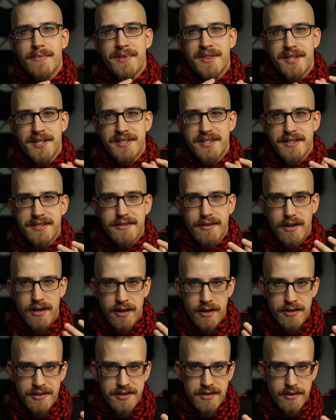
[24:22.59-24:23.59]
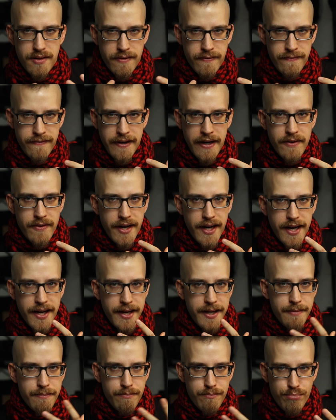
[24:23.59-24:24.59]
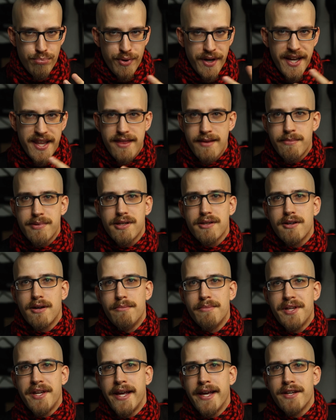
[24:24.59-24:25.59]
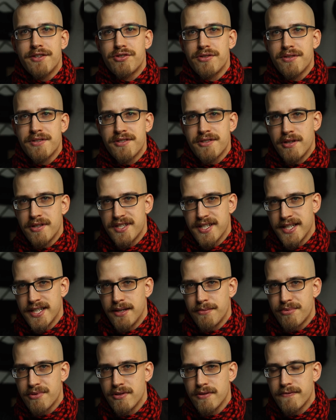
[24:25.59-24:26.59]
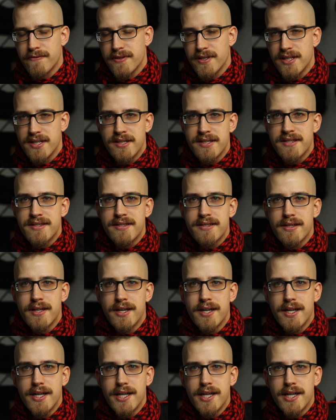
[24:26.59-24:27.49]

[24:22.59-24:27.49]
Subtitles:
This is also a very breathable combination. Stotz Etaproof is